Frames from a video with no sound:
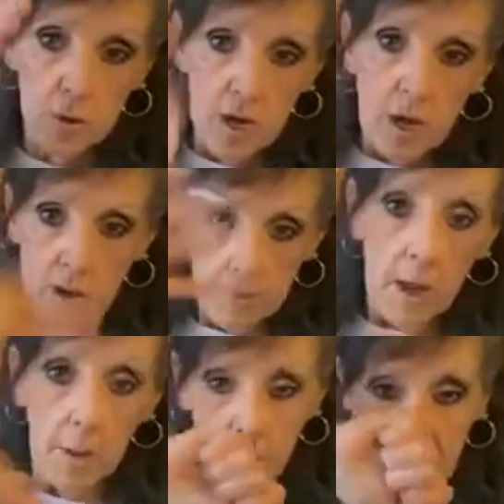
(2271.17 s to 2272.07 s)
you
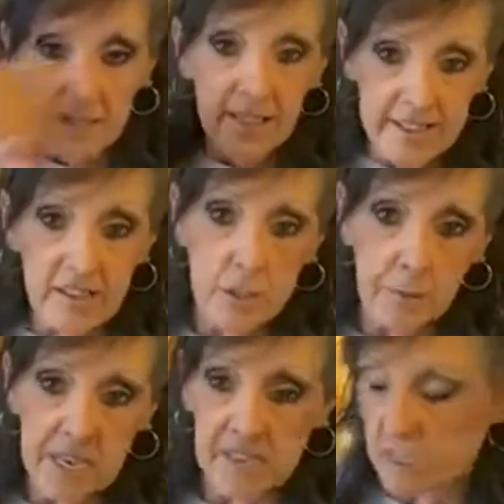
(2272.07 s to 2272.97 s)
at
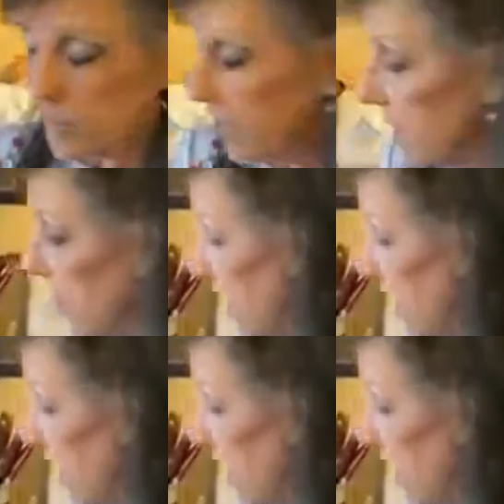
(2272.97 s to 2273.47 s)
least a piece of